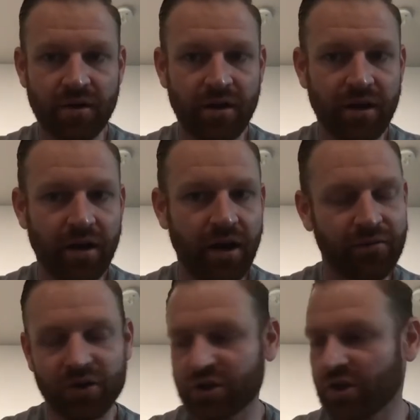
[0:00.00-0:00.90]
Yeah,
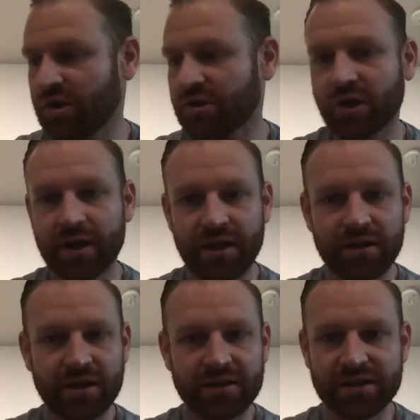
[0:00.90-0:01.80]
for sure. So I
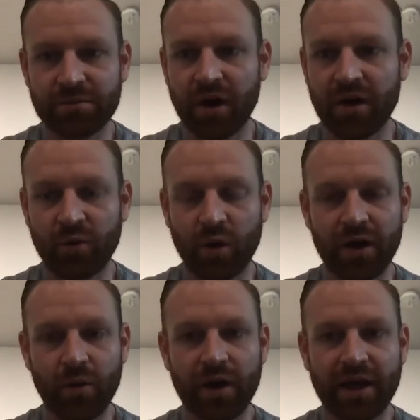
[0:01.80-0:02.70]
think this is part of
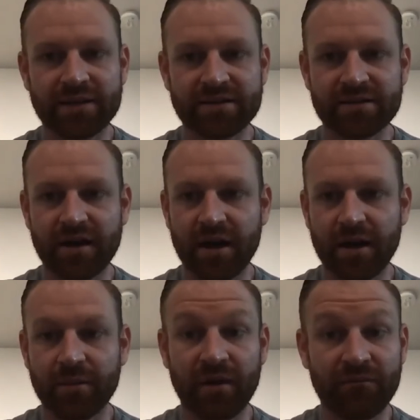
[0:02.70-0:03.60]
what gets
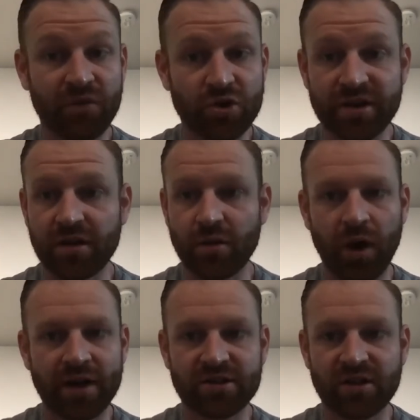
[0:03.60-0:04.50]
confusing,
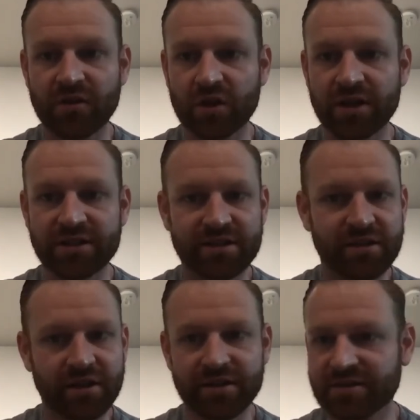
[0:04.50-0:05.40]
why
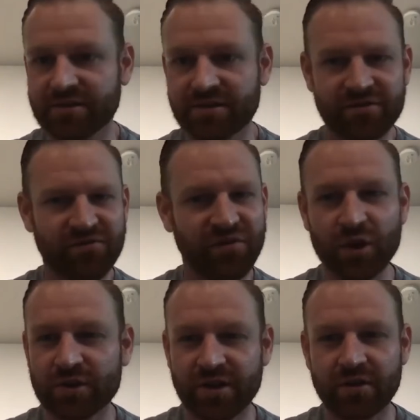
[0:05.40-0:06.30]
serverless
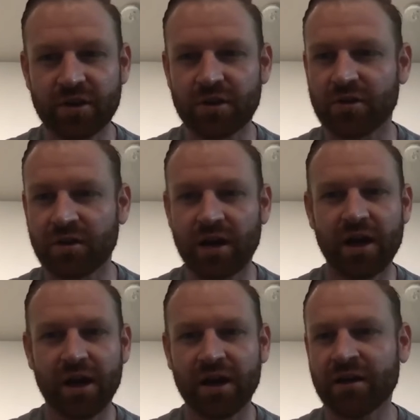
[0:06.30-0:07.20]
feels a
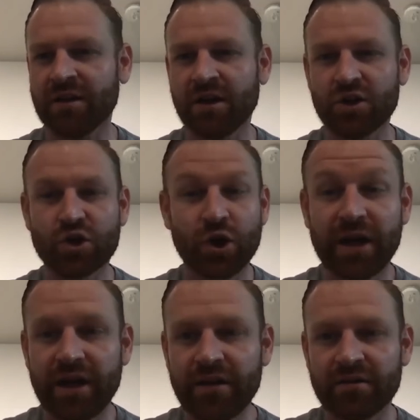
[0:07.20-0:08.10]
little
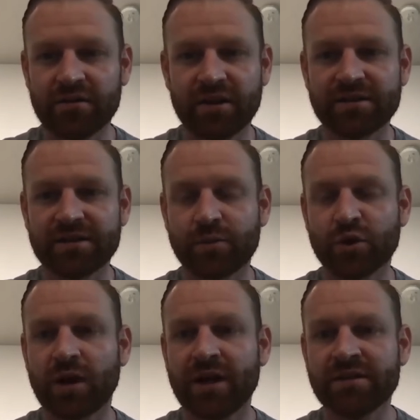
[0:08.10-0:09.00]
tricky to
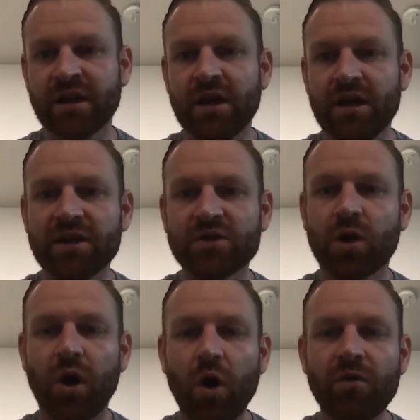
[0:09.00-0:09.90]
conceptualize, is
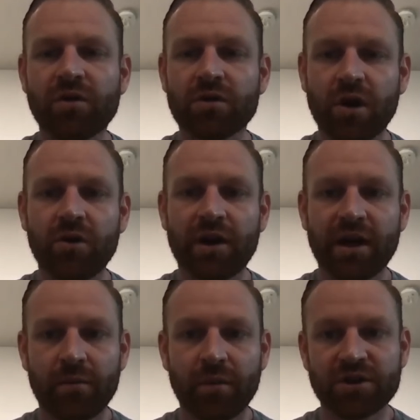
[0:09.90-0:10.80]
we're
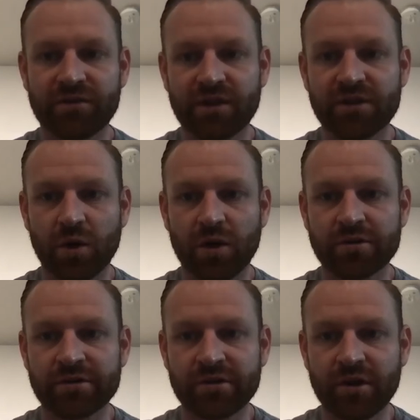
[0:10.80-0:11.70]
overloading a bunch of these
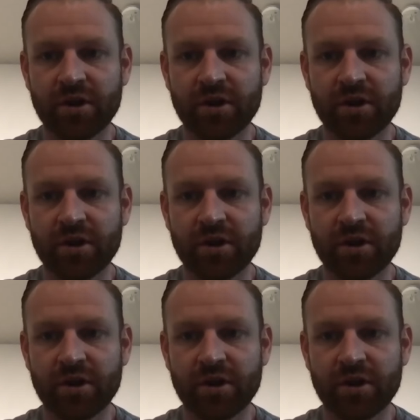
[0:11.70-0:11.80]
words.